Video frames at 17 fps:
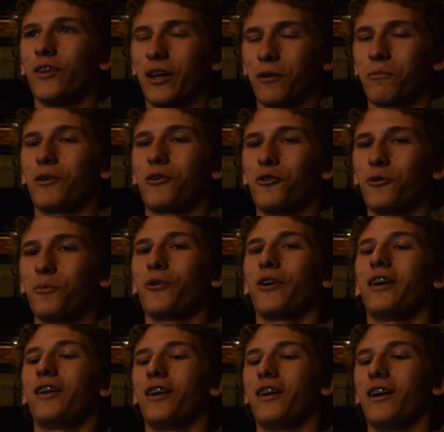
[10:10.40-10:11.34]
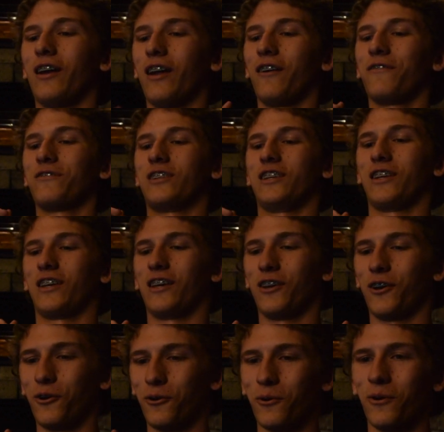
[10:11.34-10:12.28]
recuperated enough to
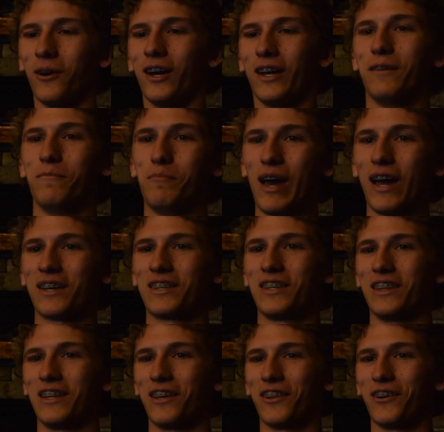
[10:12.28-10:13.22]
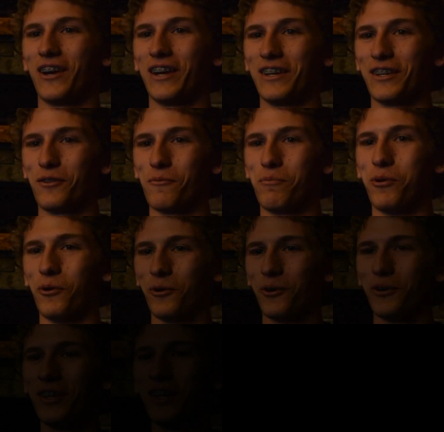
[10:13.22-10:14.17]
go back to the other end of the
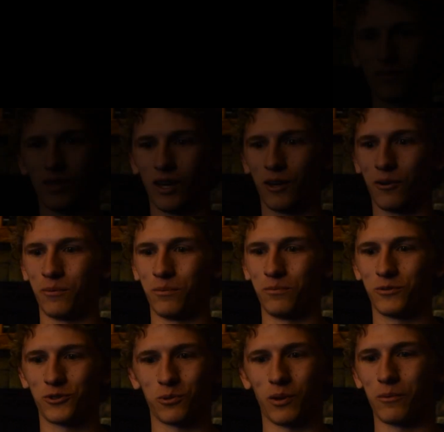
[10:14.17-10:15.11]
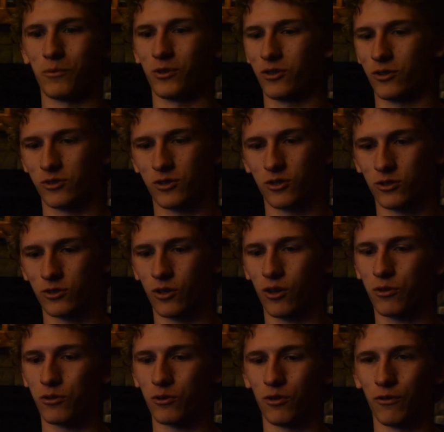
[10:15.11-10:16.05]
pool. I swam with those girls
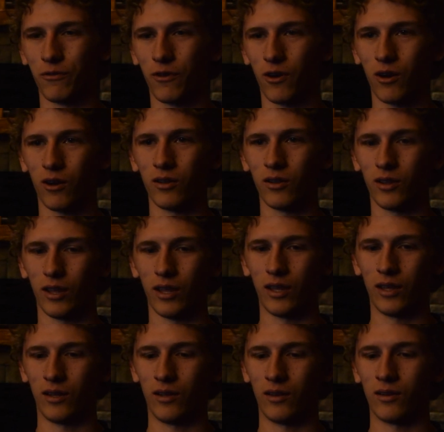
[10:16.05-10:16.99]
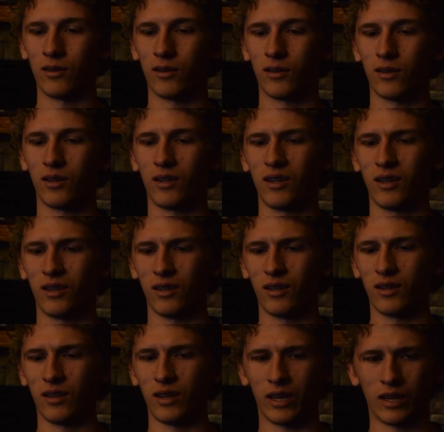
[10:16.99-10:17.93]
all through the fall, and
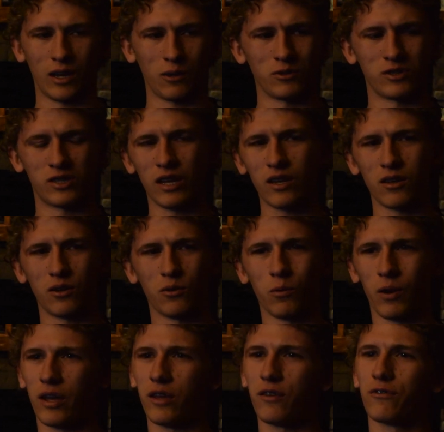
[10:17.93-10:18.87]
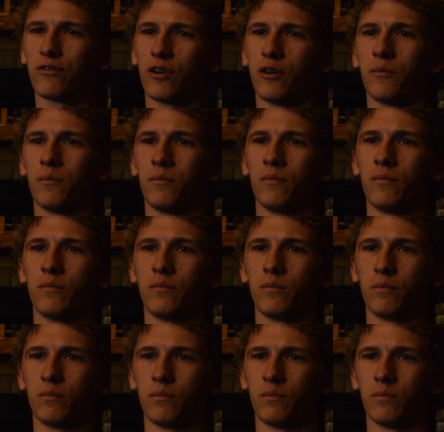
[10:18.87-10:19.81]
like I was taken away from
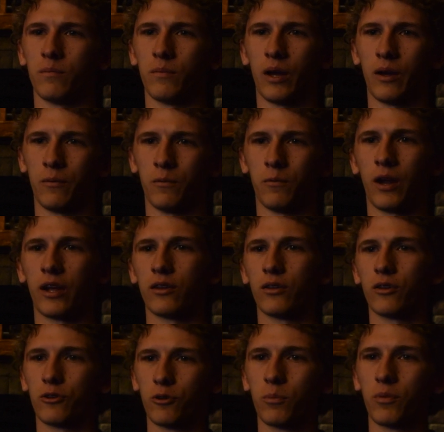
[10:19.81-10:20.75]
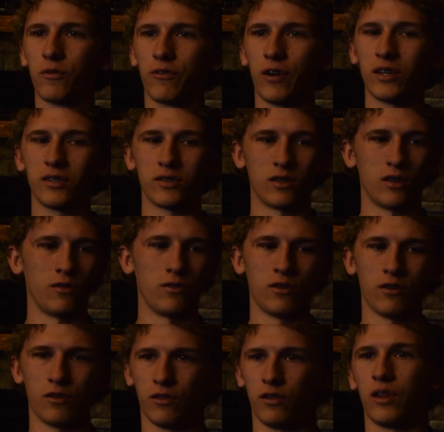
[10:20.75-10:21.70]
my regular group of friends,
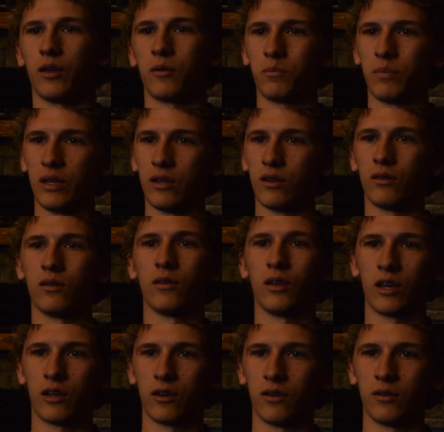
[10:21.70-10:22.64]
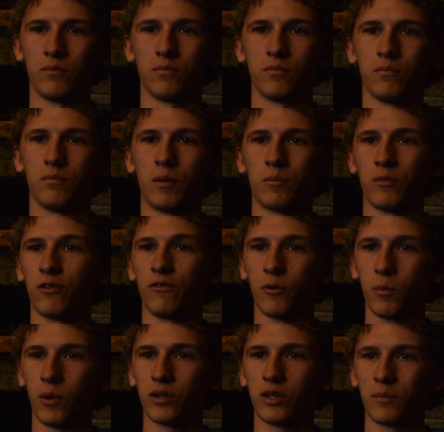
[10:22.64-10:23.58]
the like being like a member of the
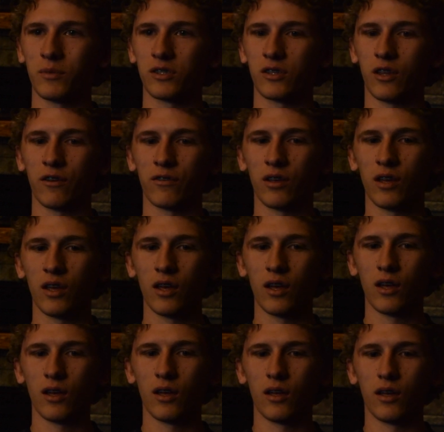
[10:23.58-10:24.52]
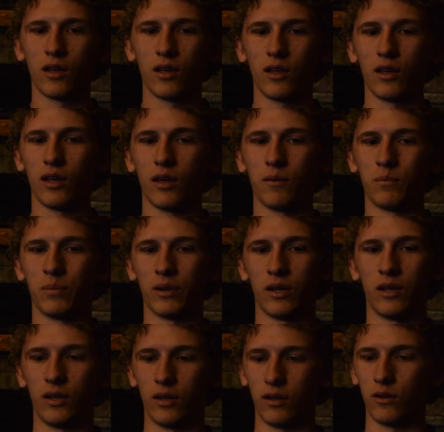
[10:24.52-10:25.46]
football team and stuff.
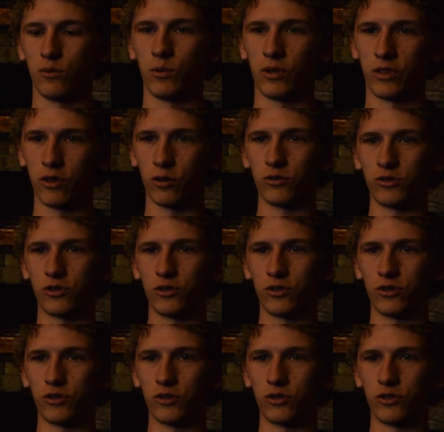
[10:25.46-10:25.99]
But with those